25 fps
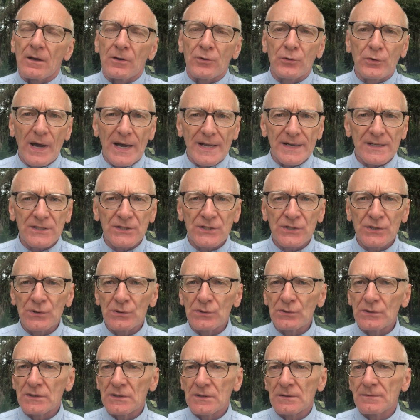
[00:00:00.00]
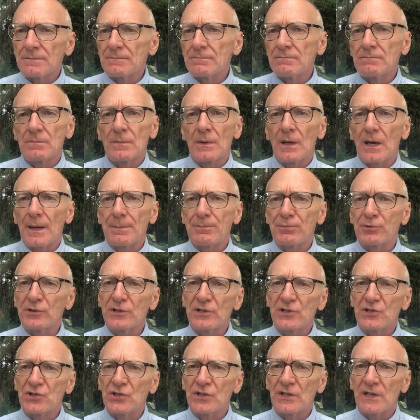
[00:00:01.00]
gratitude,
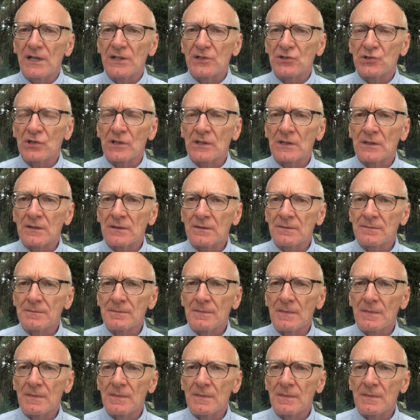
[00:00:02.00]
appreciation,